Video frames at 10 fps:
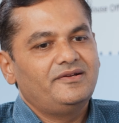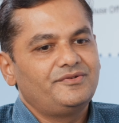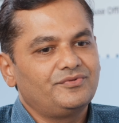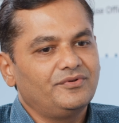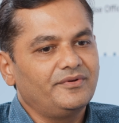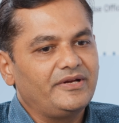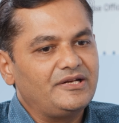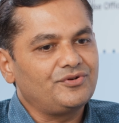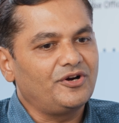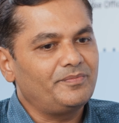So in
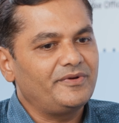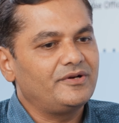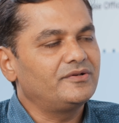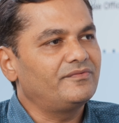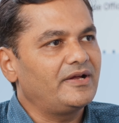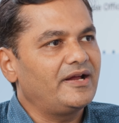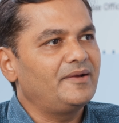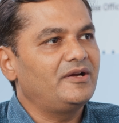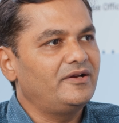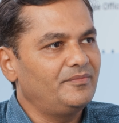short periods of
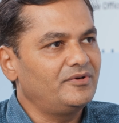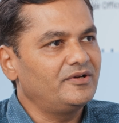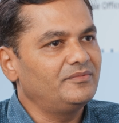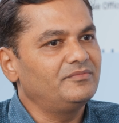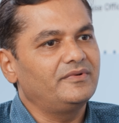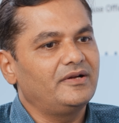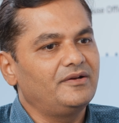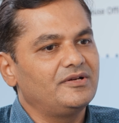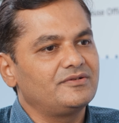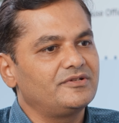time, medium term,
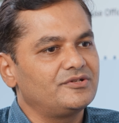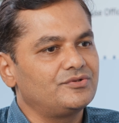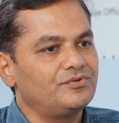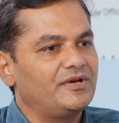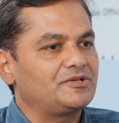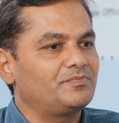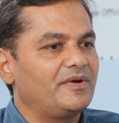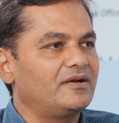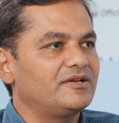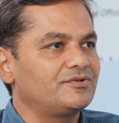investors do
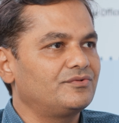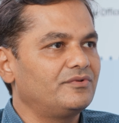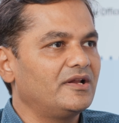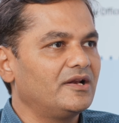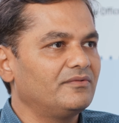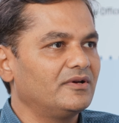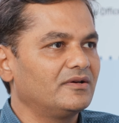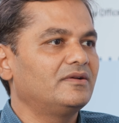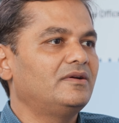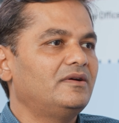expect us to deliver
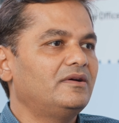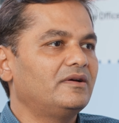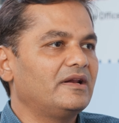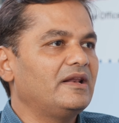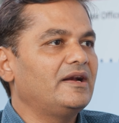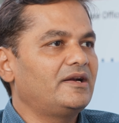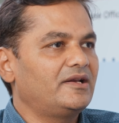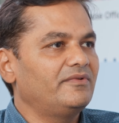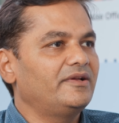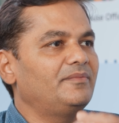
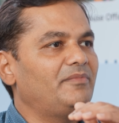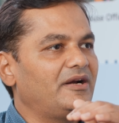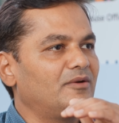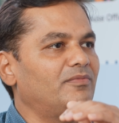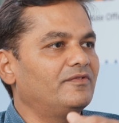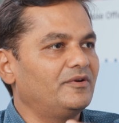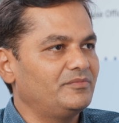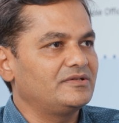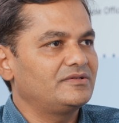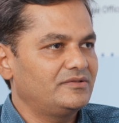relatively better
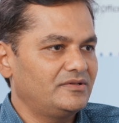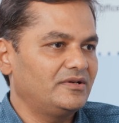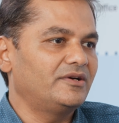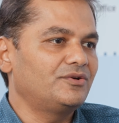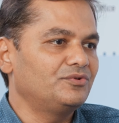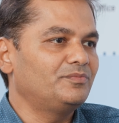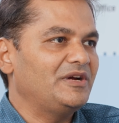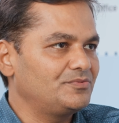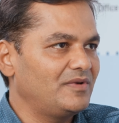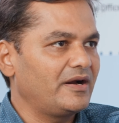performance to
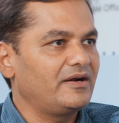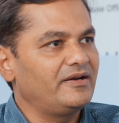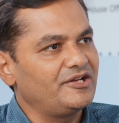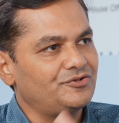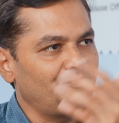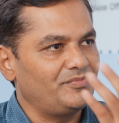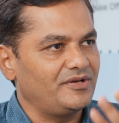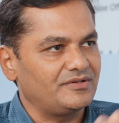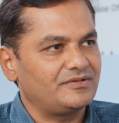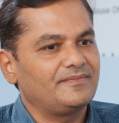benchmark index, to
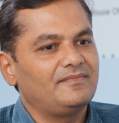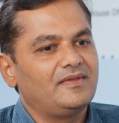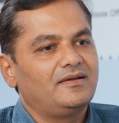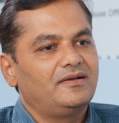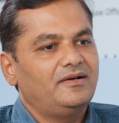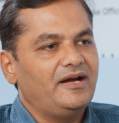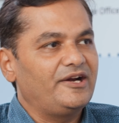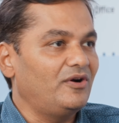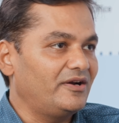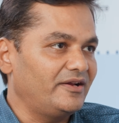peers
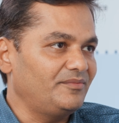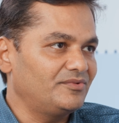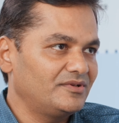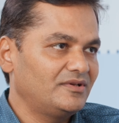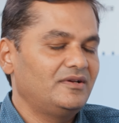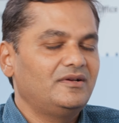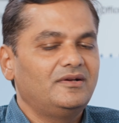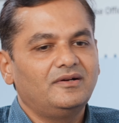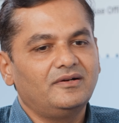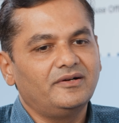at all
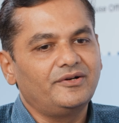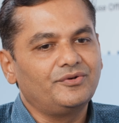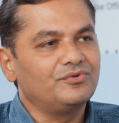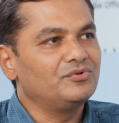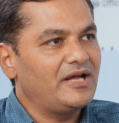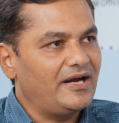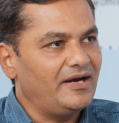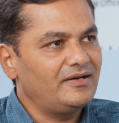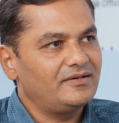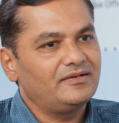times. To do
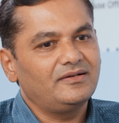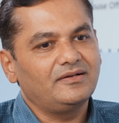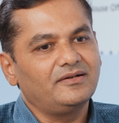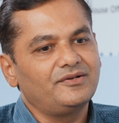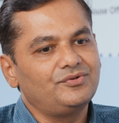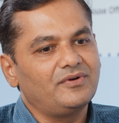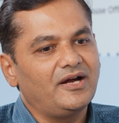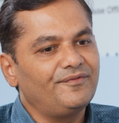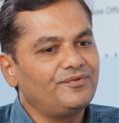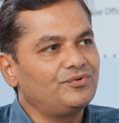that, you
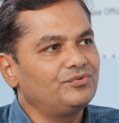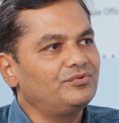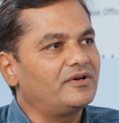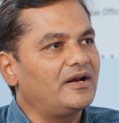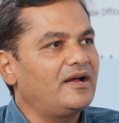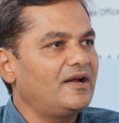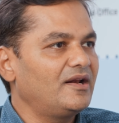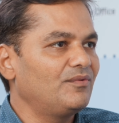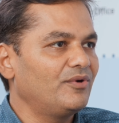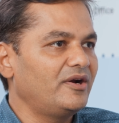have to try
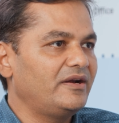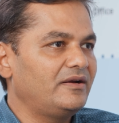and avoid